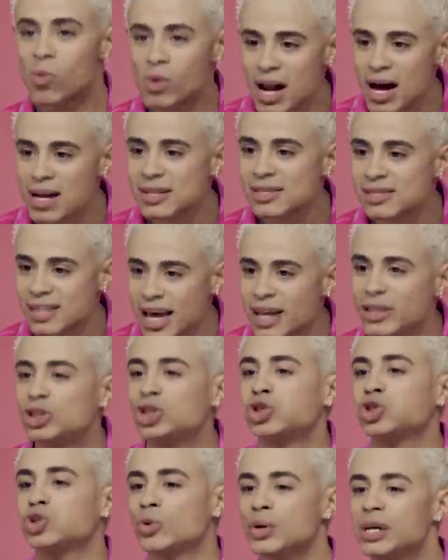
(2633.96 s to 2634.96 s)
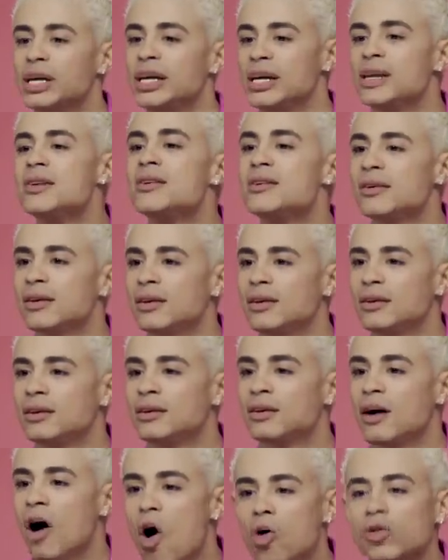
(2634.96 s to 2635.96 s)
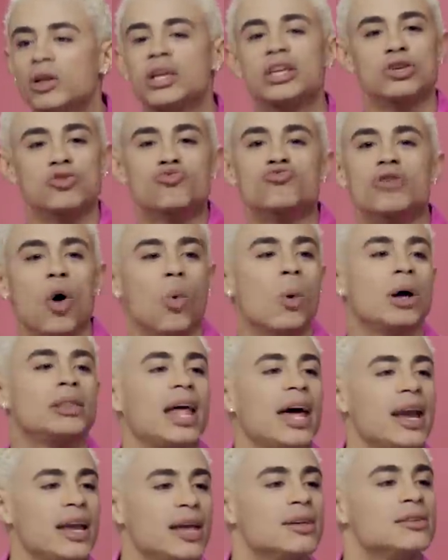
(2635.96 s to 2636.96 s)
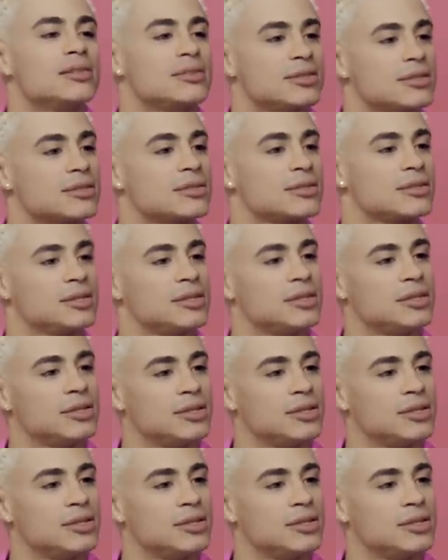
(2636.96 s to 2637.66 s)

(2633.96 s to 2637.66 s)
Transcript: And when I say tree, only you know what that is.